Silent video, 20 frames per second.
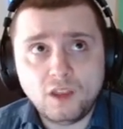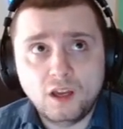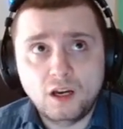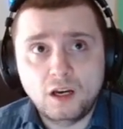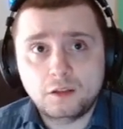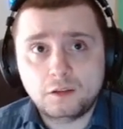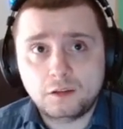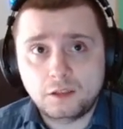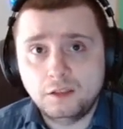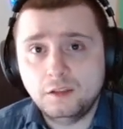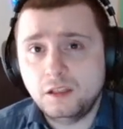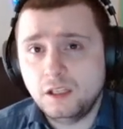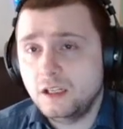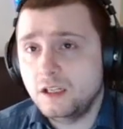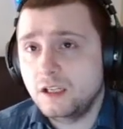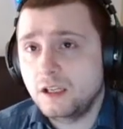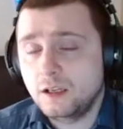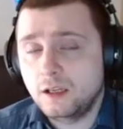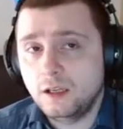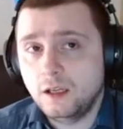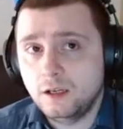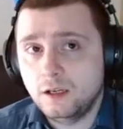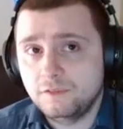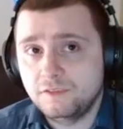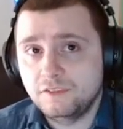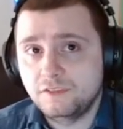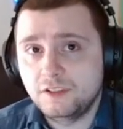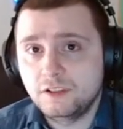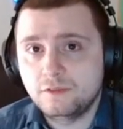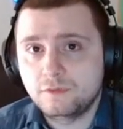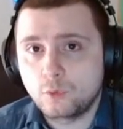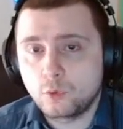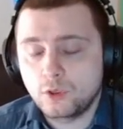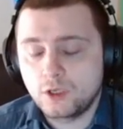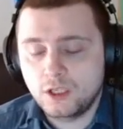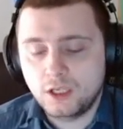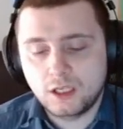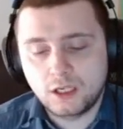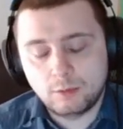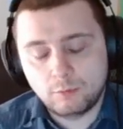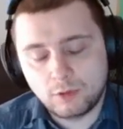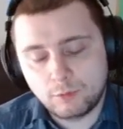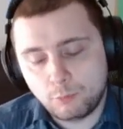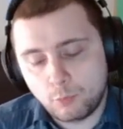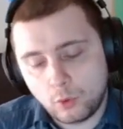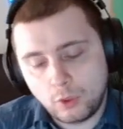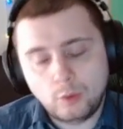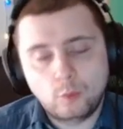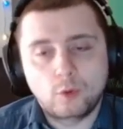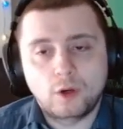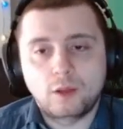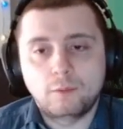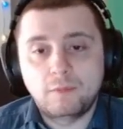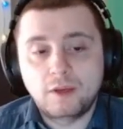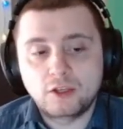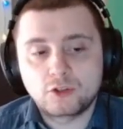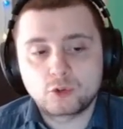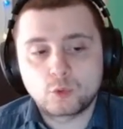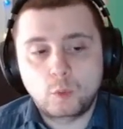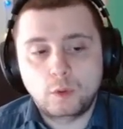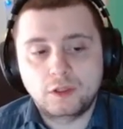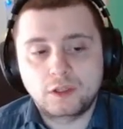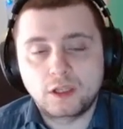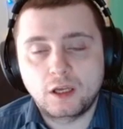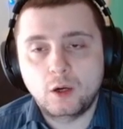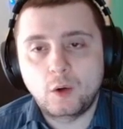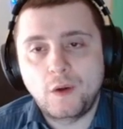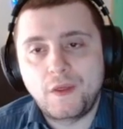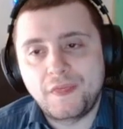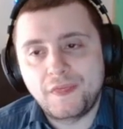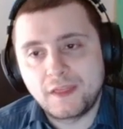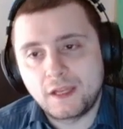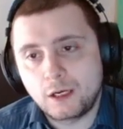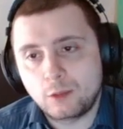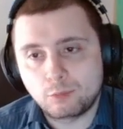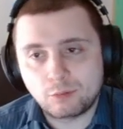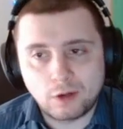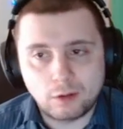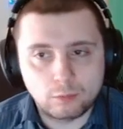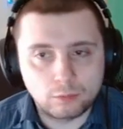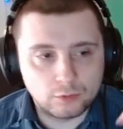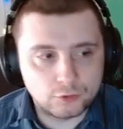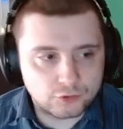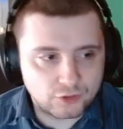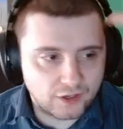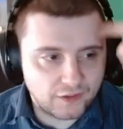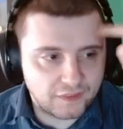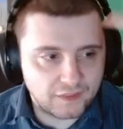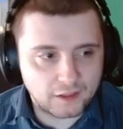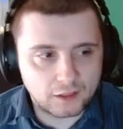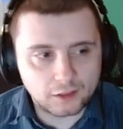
since hitting 1540, and I'm going to point one of the major ones out, and then I'll probably try to think of